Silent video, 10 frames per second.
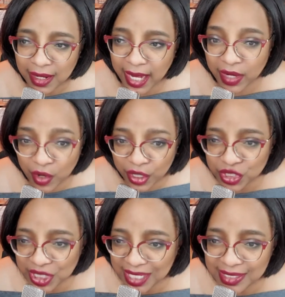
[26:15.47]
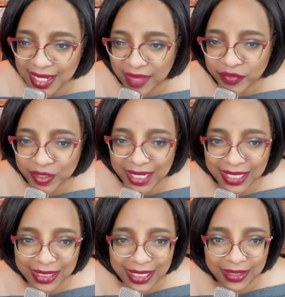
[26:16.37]
And are you chasing after
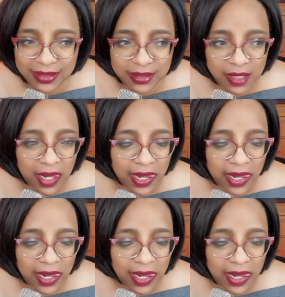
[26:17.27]
getting leads?